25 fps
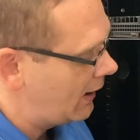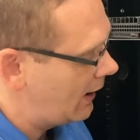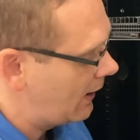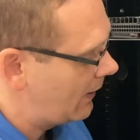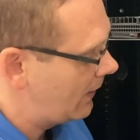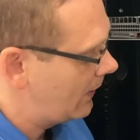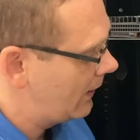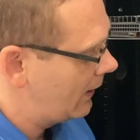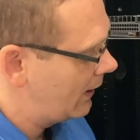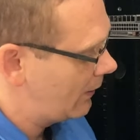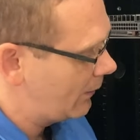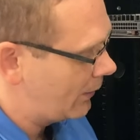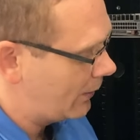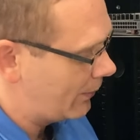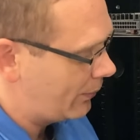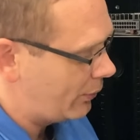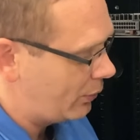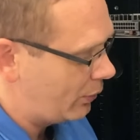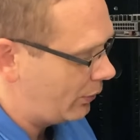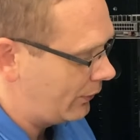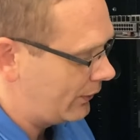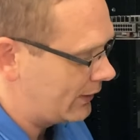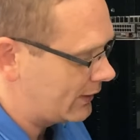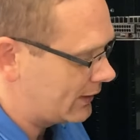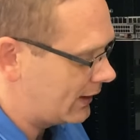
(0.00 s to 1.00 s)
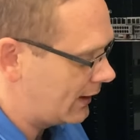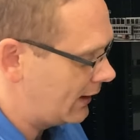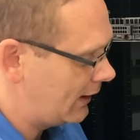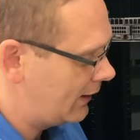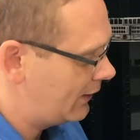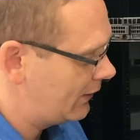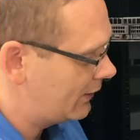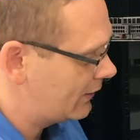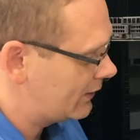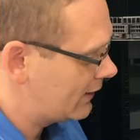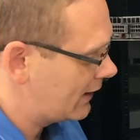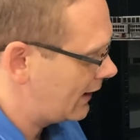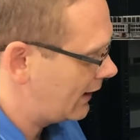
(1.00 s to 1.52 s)
And then I'm going to pull these
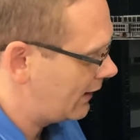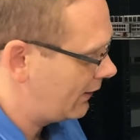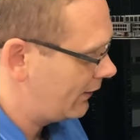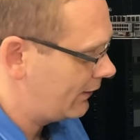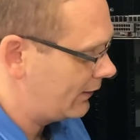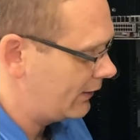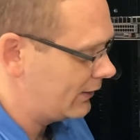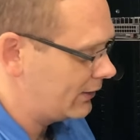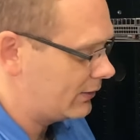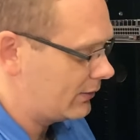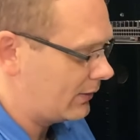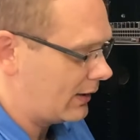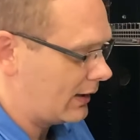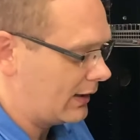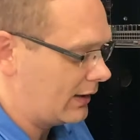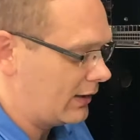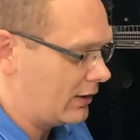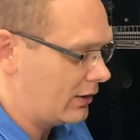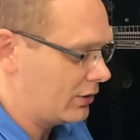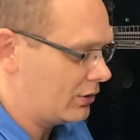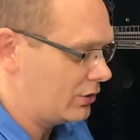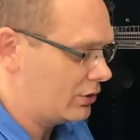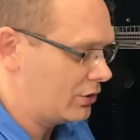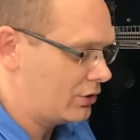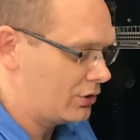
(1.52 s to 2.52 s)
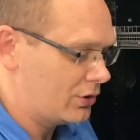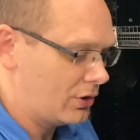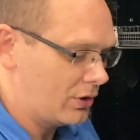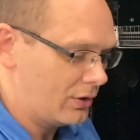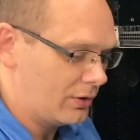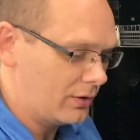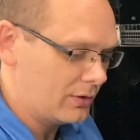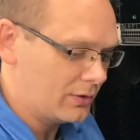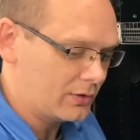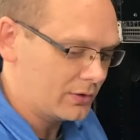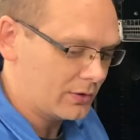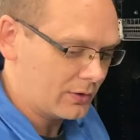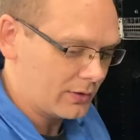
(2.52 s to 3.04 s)
inners out so that I can show
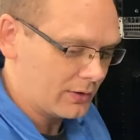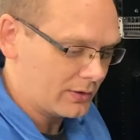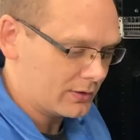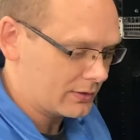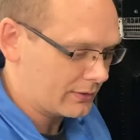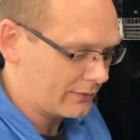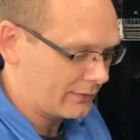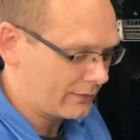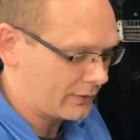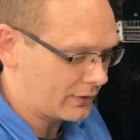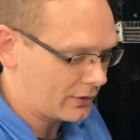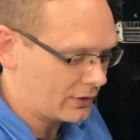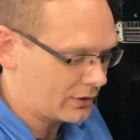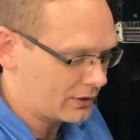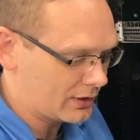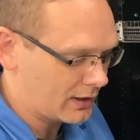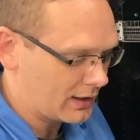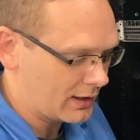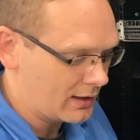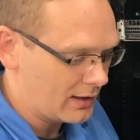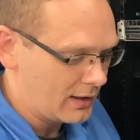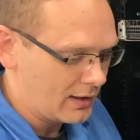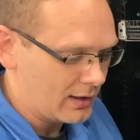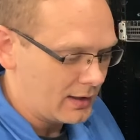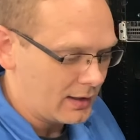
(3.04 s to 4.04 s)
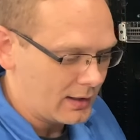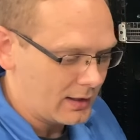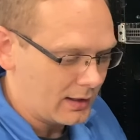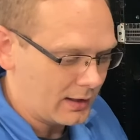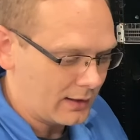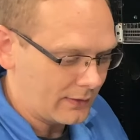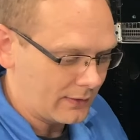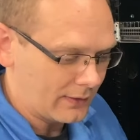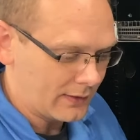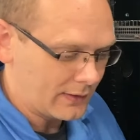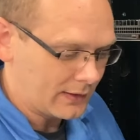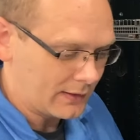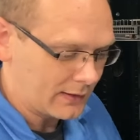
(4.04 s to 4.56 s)
you. So here's the first set
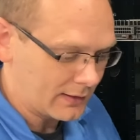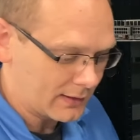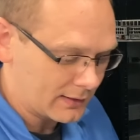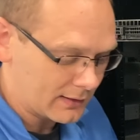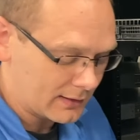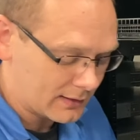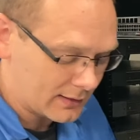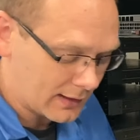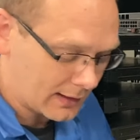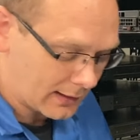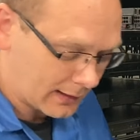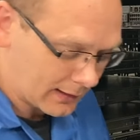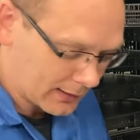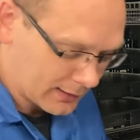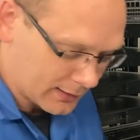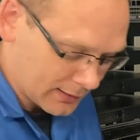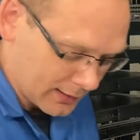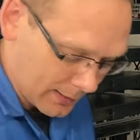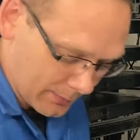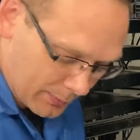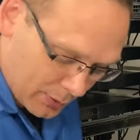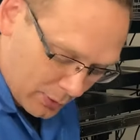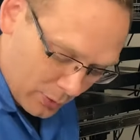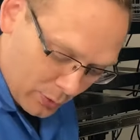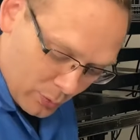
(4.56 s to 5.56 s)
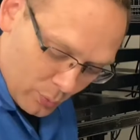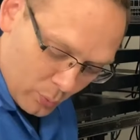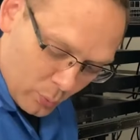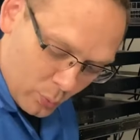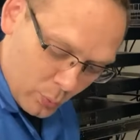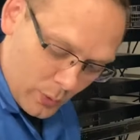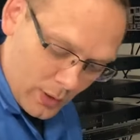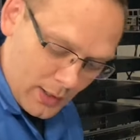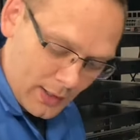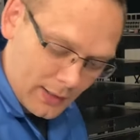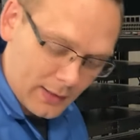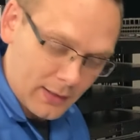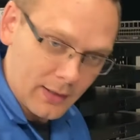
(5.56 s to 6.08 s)
and then the second step. And
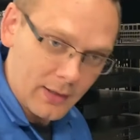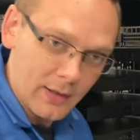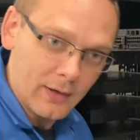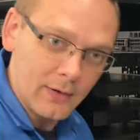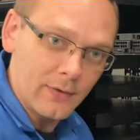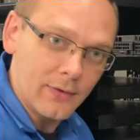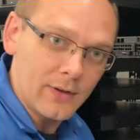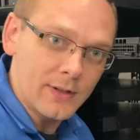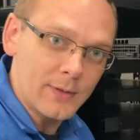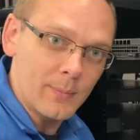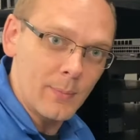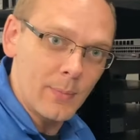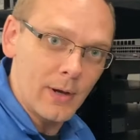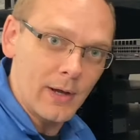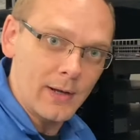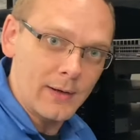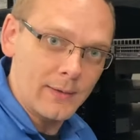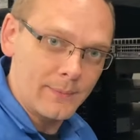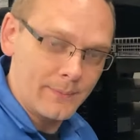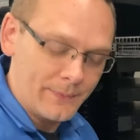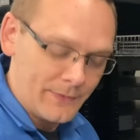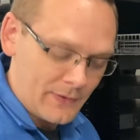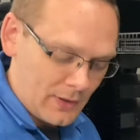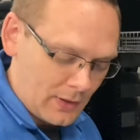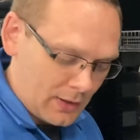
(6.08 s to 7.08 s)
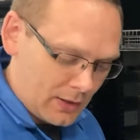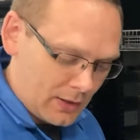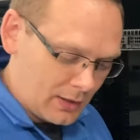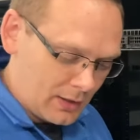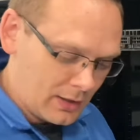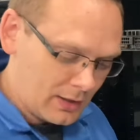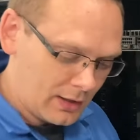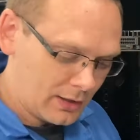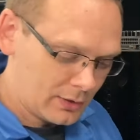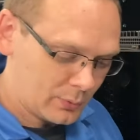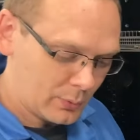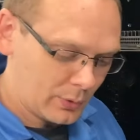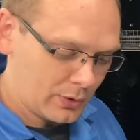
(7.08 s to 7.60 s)
right here, this button
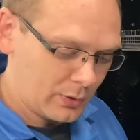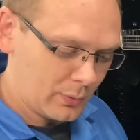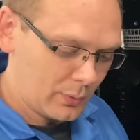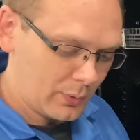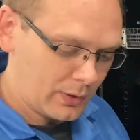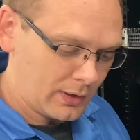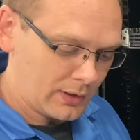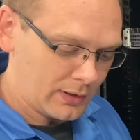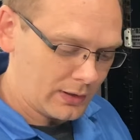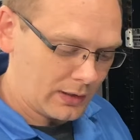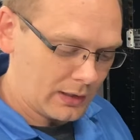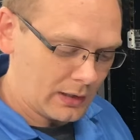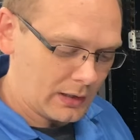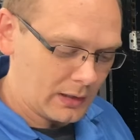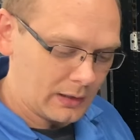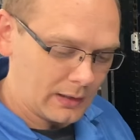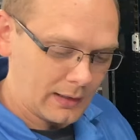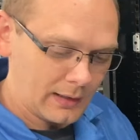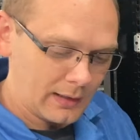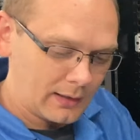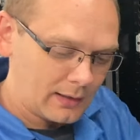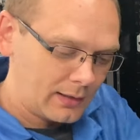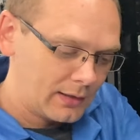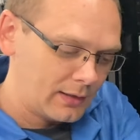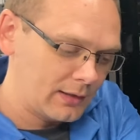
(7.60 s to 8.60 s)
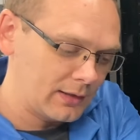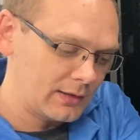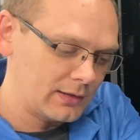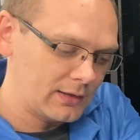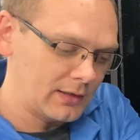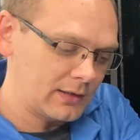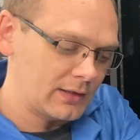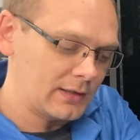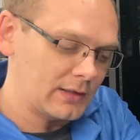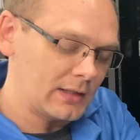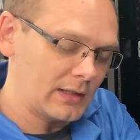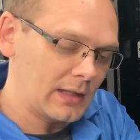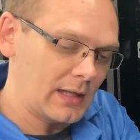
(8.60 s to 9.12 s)
is what you would need to click
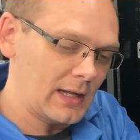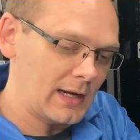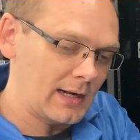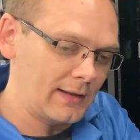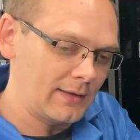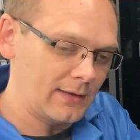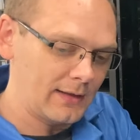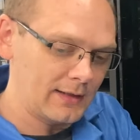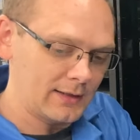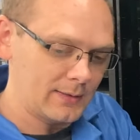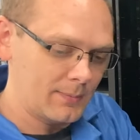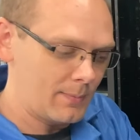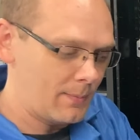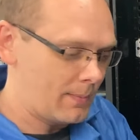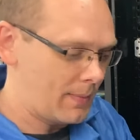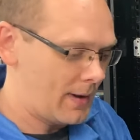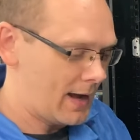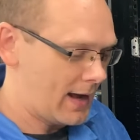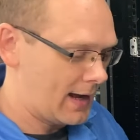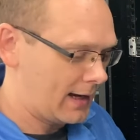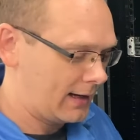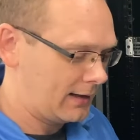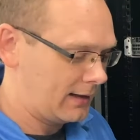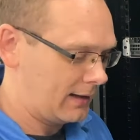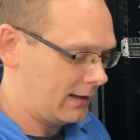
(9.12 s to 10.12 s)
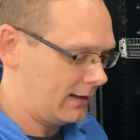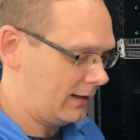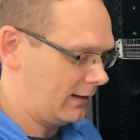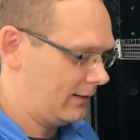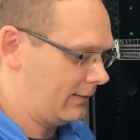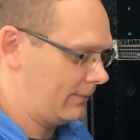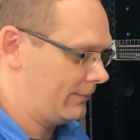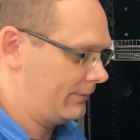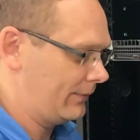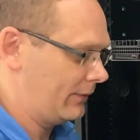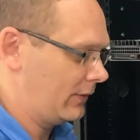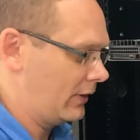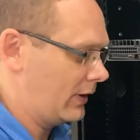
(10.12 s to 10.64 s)
to slide this back in,
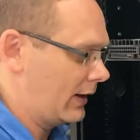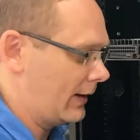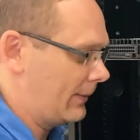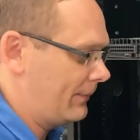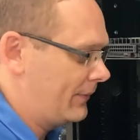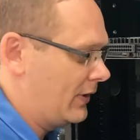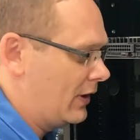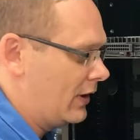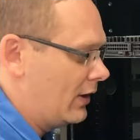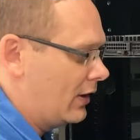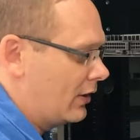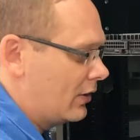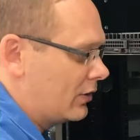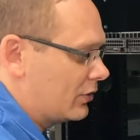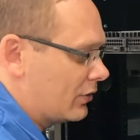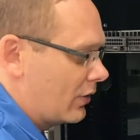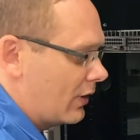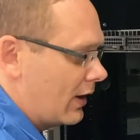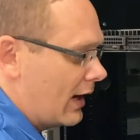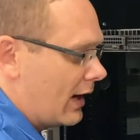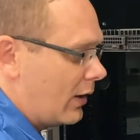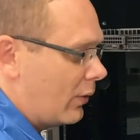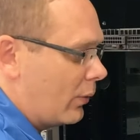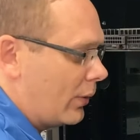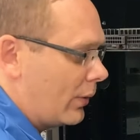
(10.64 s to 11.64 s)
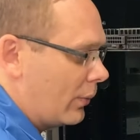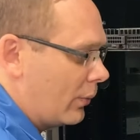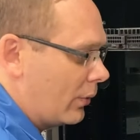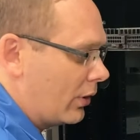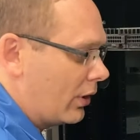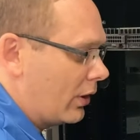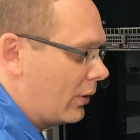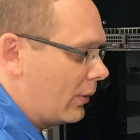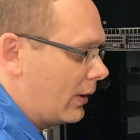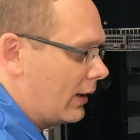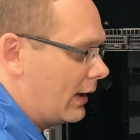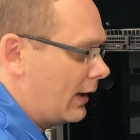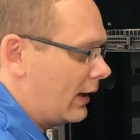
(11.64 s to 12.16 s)
okay? So now we will
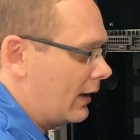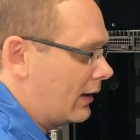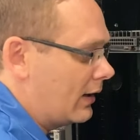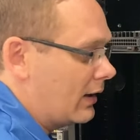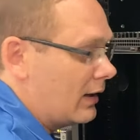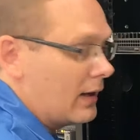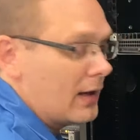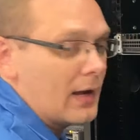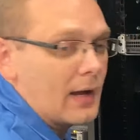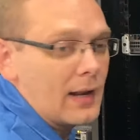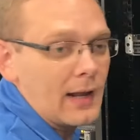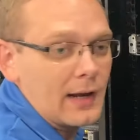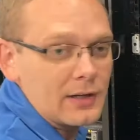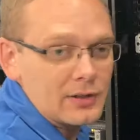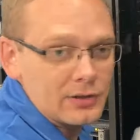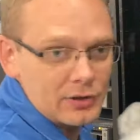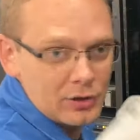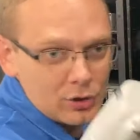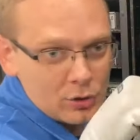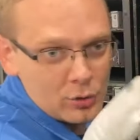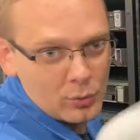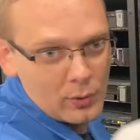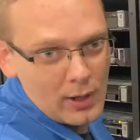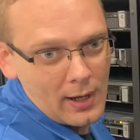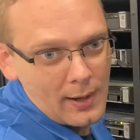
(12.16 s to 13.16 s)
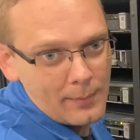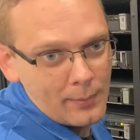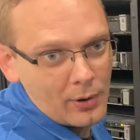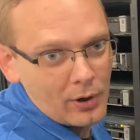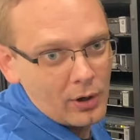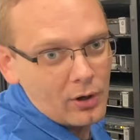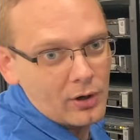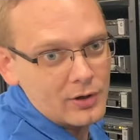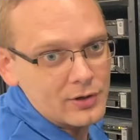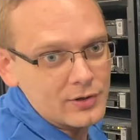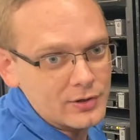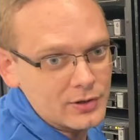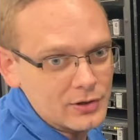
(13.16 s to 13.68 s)
go ahead and actually drop
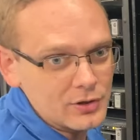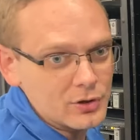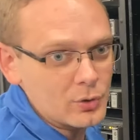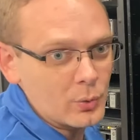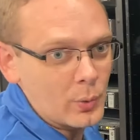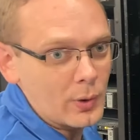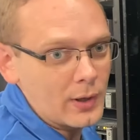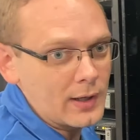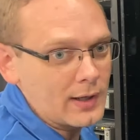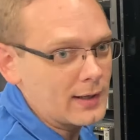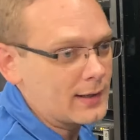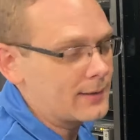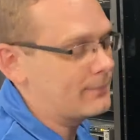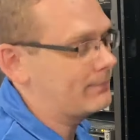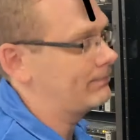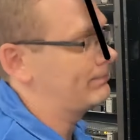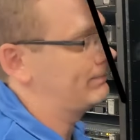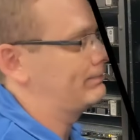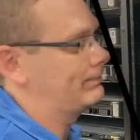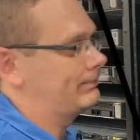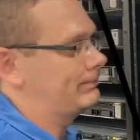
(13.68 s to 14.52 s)
our R620 in.